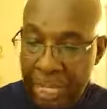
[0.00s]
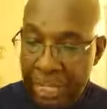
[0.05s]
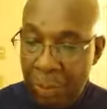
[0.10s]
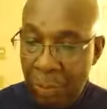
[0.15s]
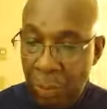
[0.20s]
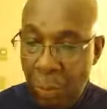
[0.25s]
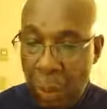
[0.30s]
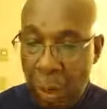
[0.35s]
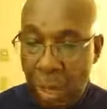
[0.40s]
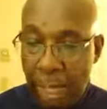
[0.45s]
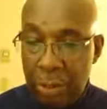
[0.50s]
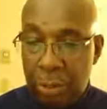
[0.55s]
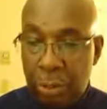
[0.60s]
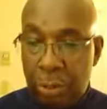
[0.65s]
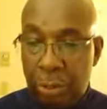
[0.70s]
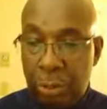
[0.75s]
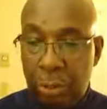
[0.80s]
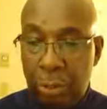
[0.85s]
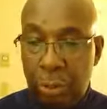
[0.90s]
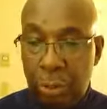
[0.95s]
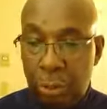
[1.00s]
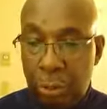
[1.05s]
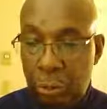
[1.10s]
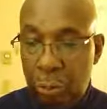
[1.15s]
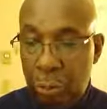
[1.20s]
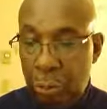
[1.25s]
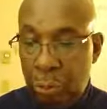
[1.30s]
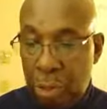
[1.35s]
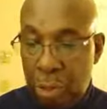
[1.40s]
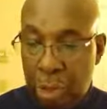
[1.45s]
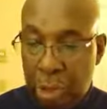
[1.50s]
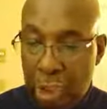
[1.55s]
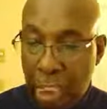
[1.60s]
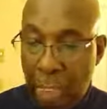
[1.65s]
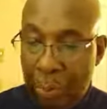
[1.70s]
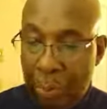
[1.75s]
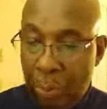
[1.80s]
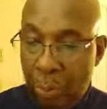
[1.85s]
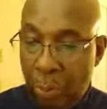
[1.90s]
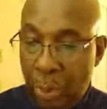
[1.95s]
anyone to
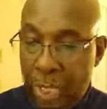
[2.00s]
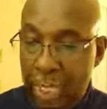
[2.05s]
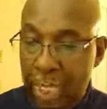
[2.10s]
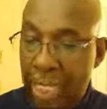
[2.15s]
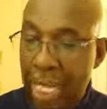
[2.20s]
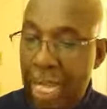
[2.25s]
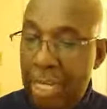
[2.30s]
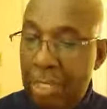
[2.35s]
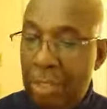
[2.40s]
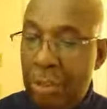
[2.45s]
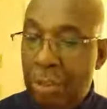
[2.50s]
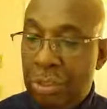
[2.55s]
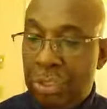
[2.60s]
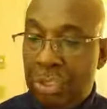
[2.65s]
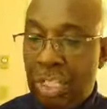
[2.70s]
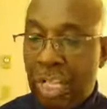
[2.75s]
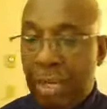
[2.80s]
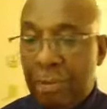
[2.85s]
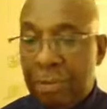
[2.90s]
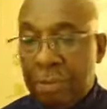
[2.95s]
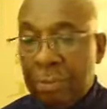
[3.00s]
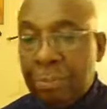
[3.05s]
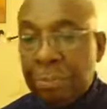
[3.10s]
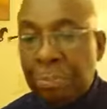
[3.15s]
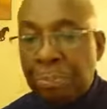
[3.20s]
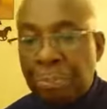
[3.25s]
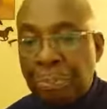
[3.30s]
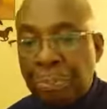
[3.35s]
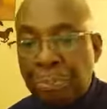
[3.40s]
separate, not in yourself,